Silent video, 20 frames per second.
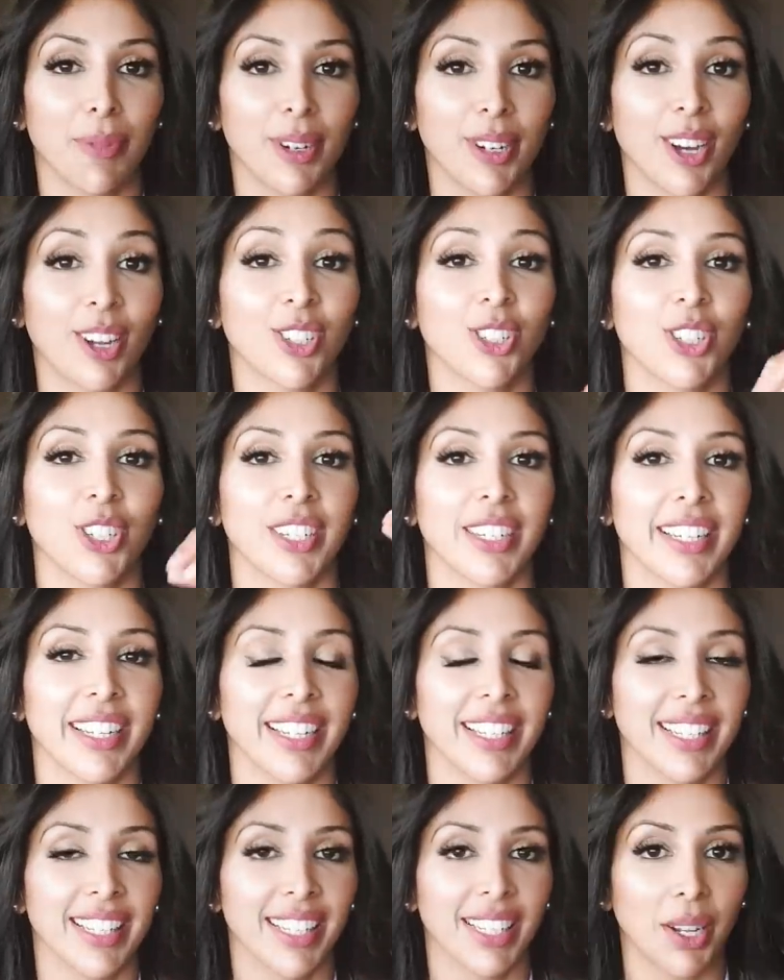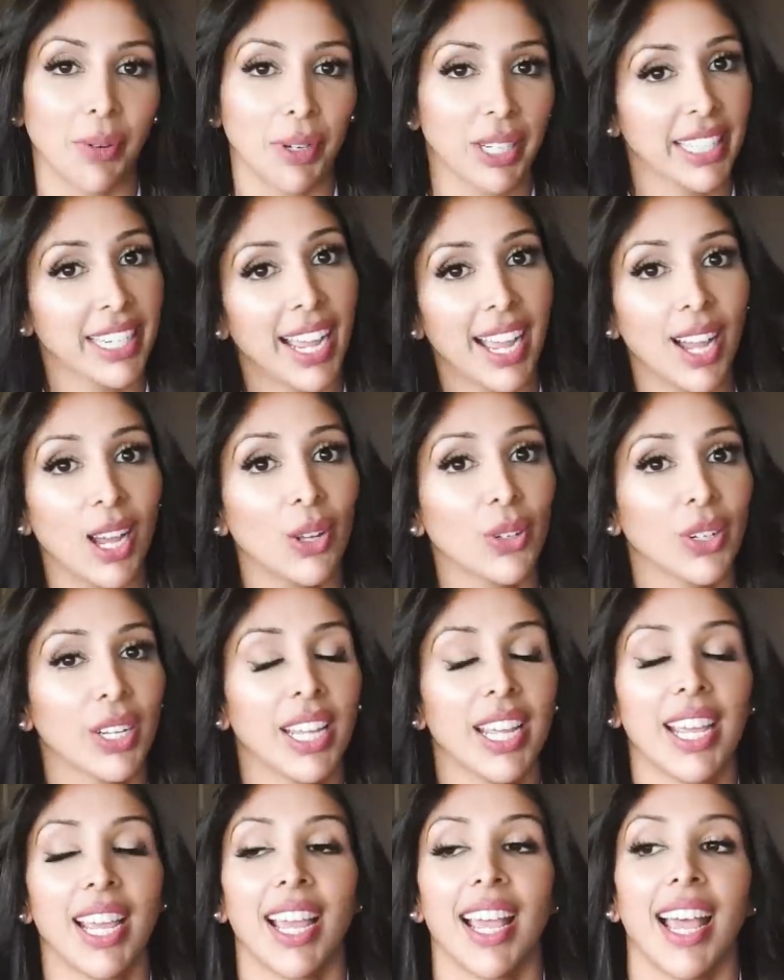production is slowing down.
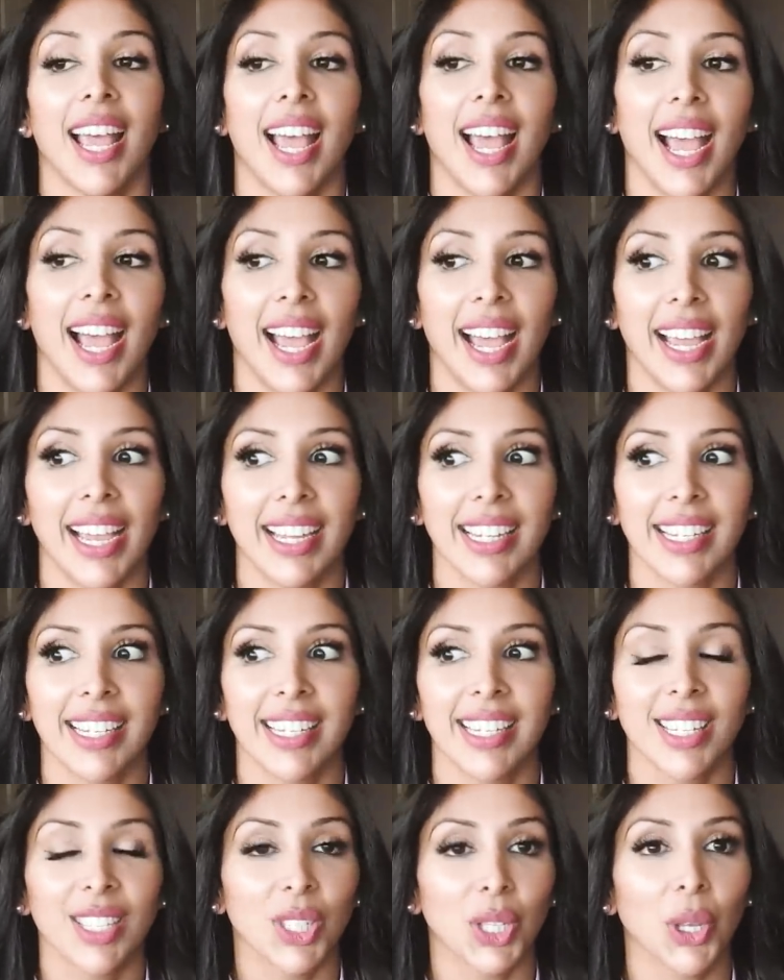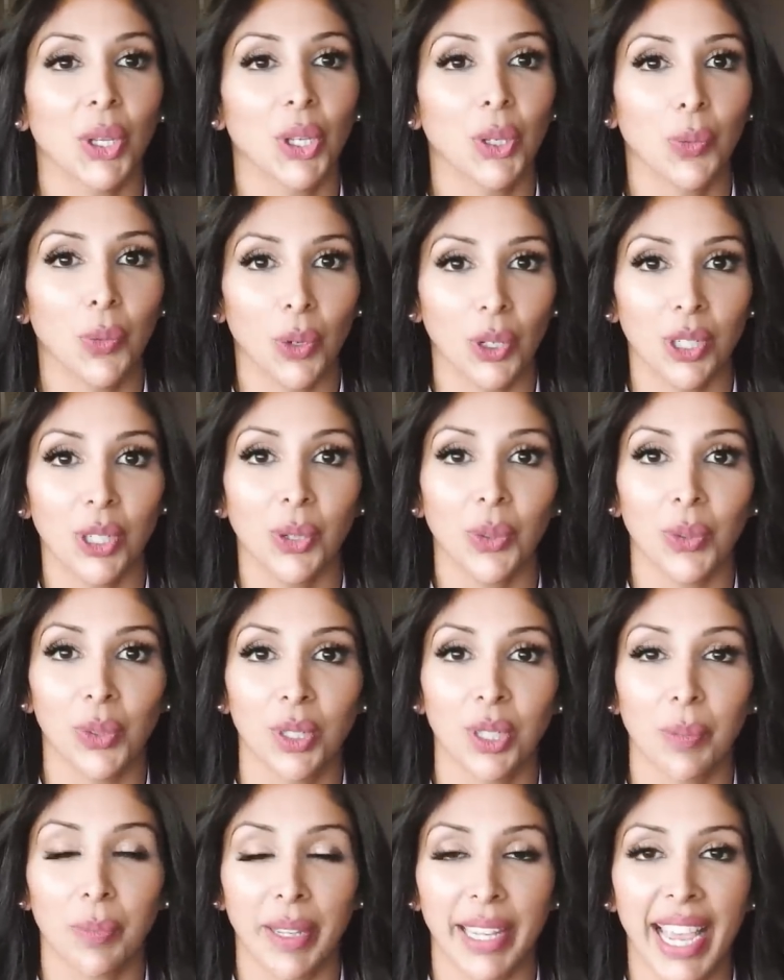And so you want to
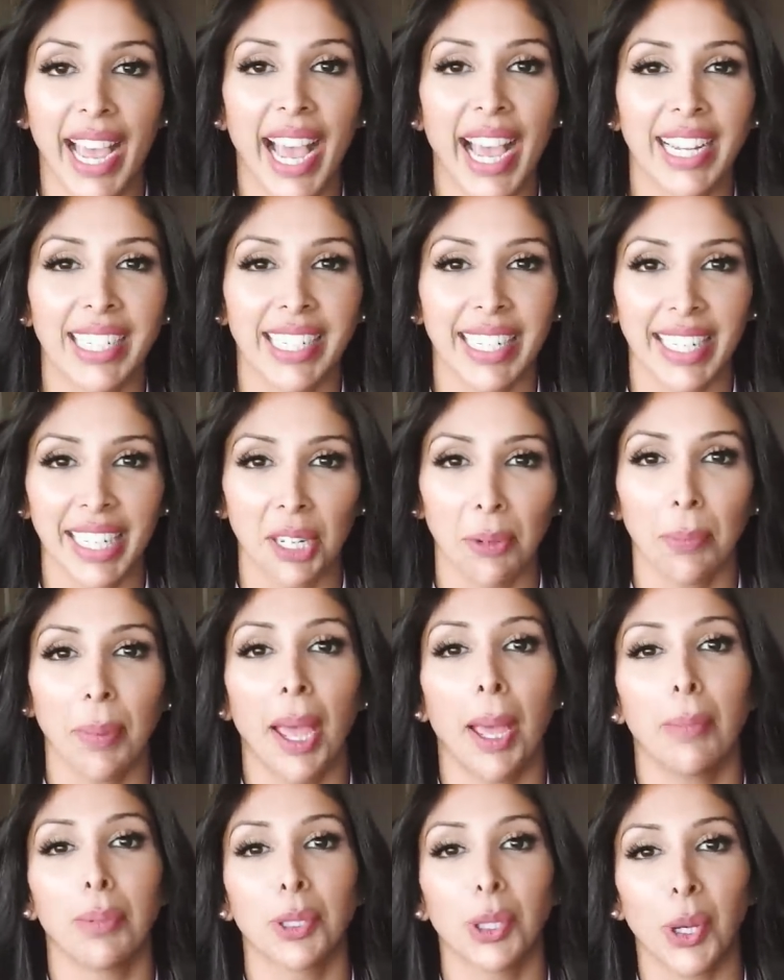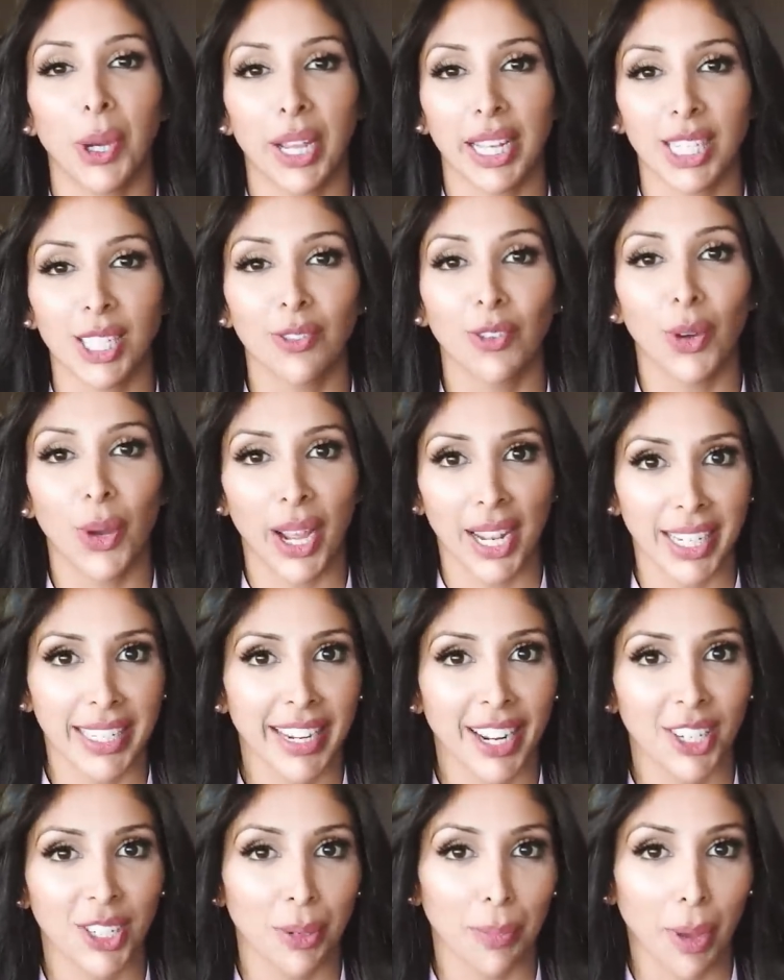also be adding in peptides for
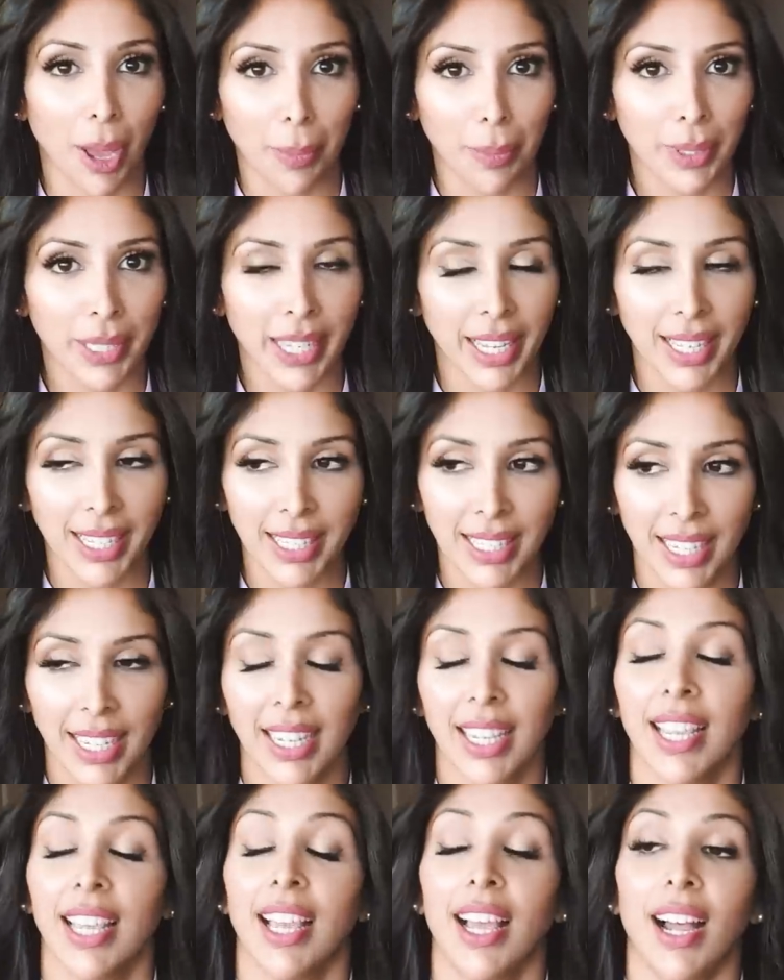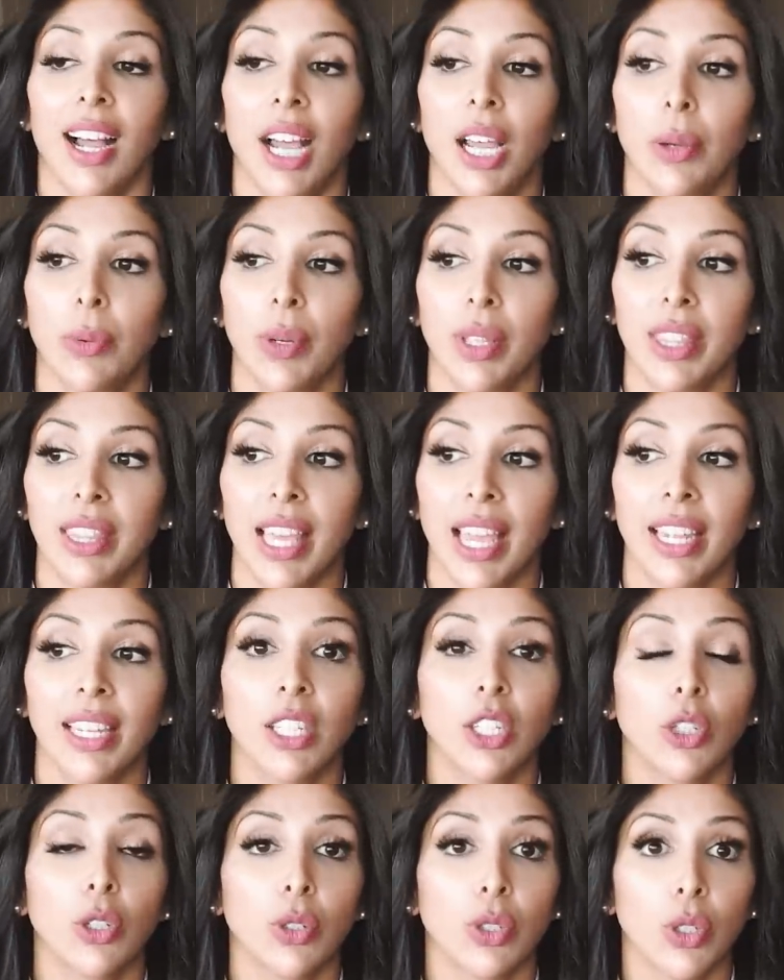anti-aging purposes. I would
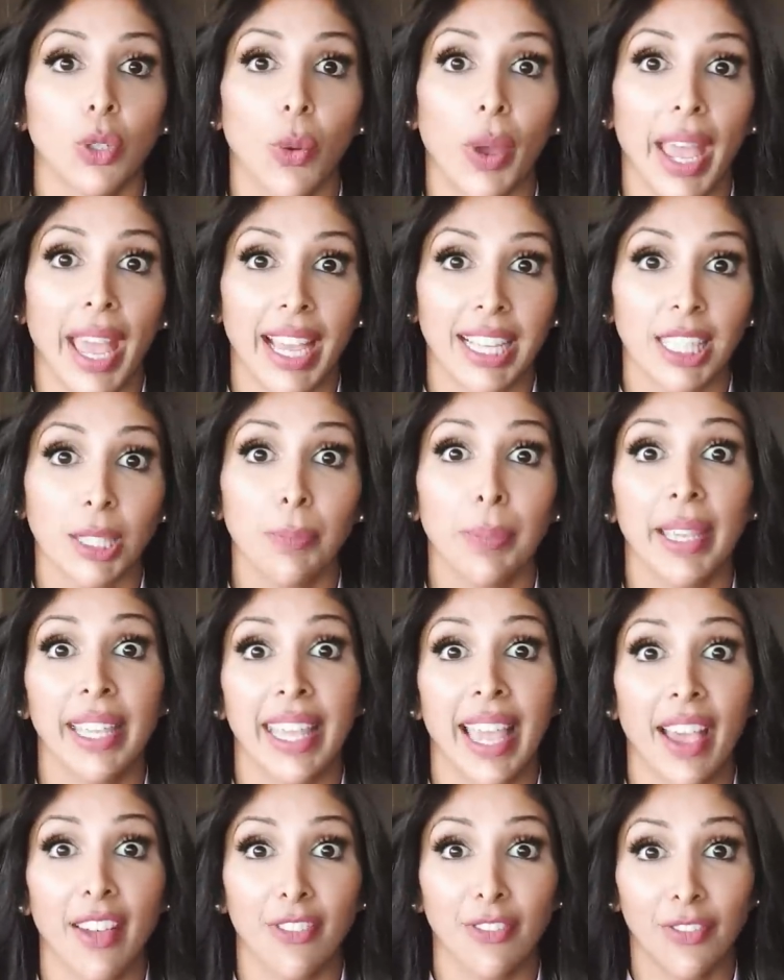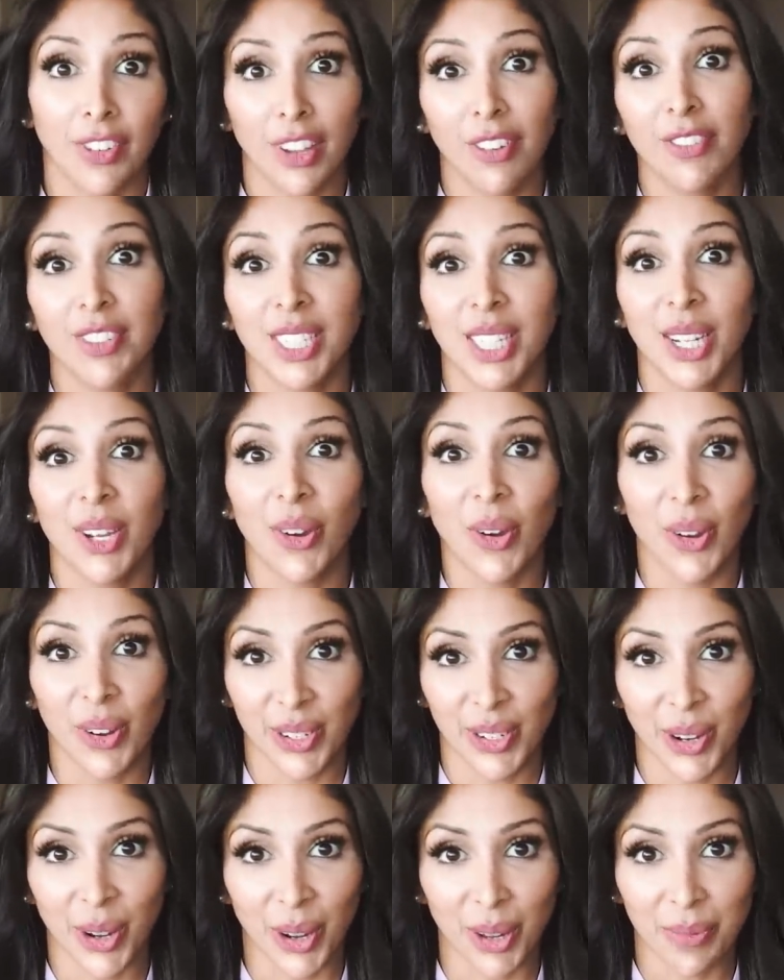then use your SPF 50
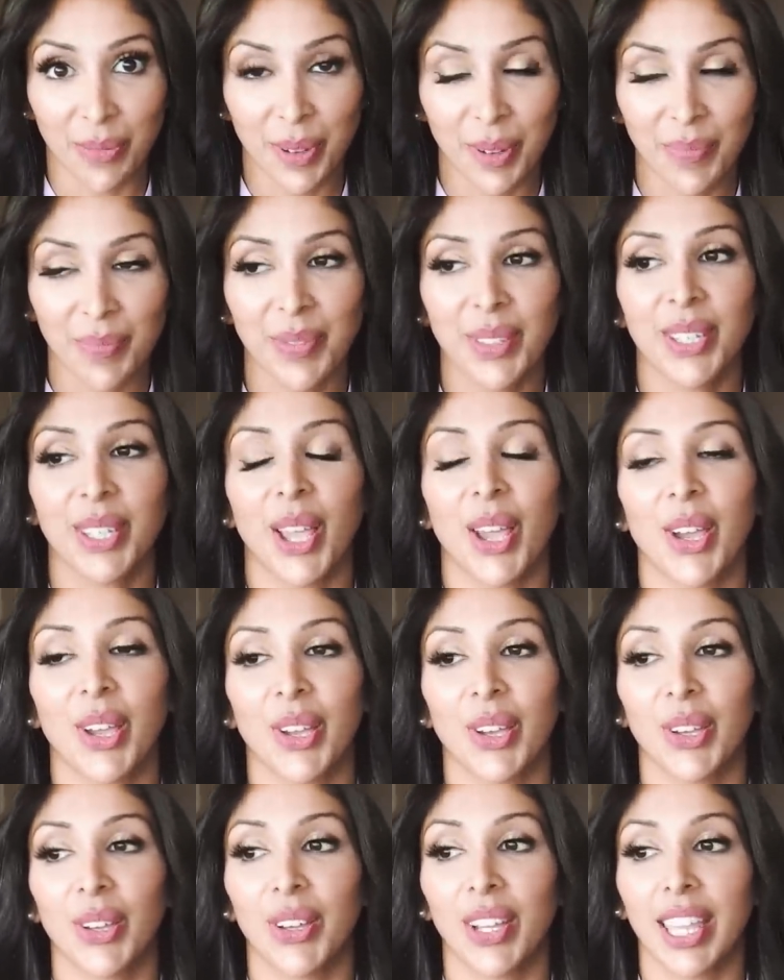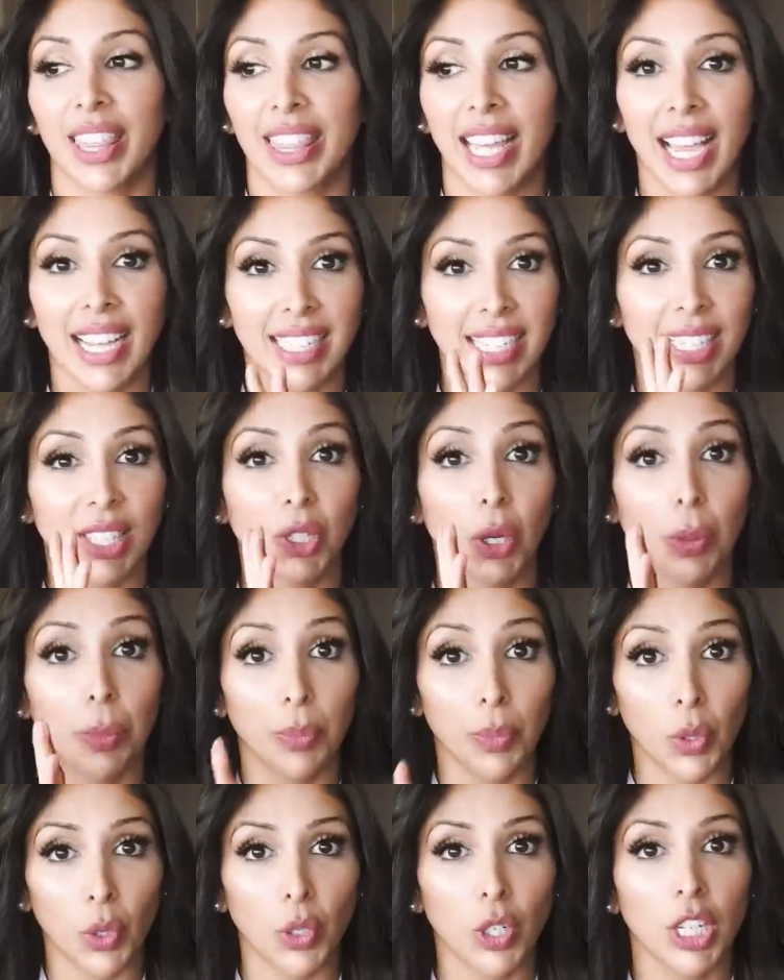on top. So that is your
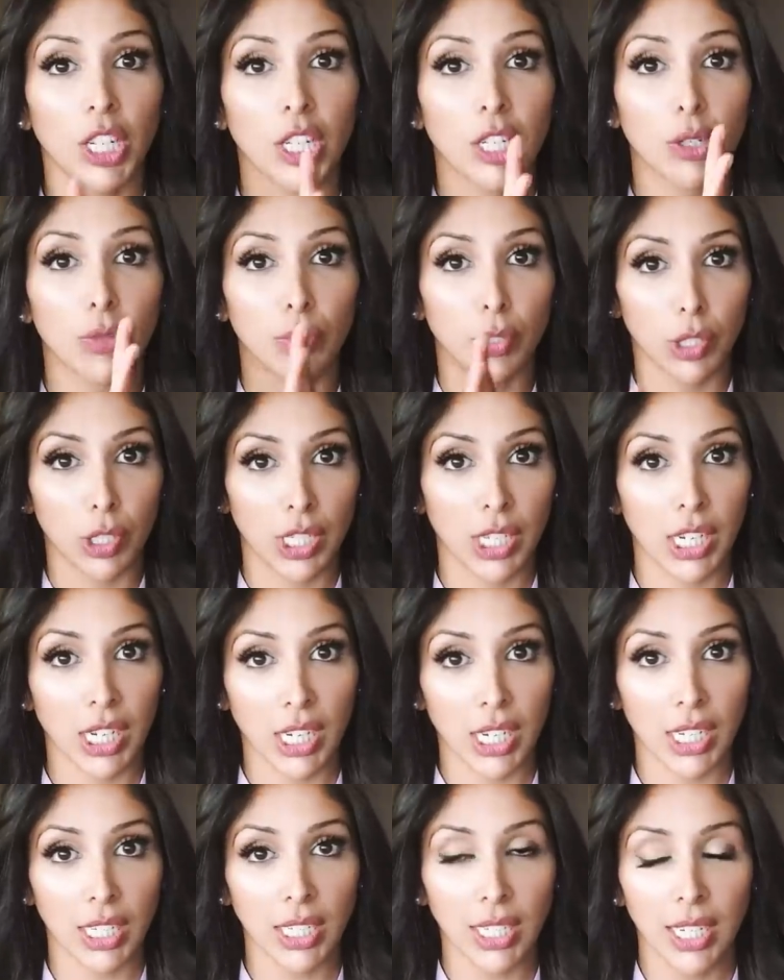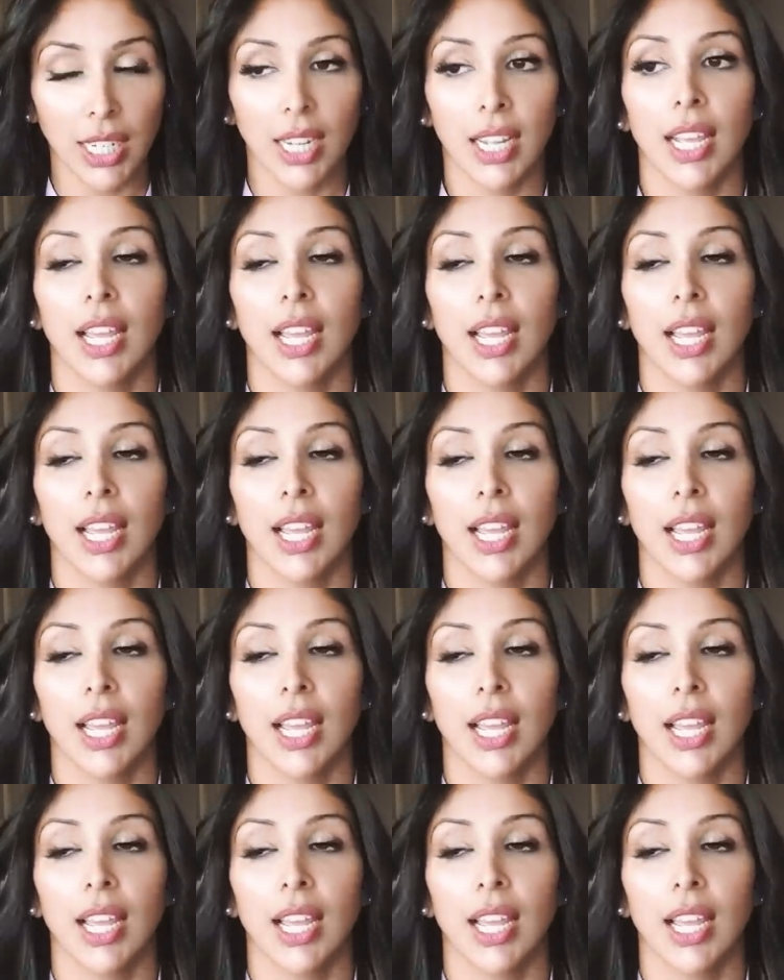morning routine.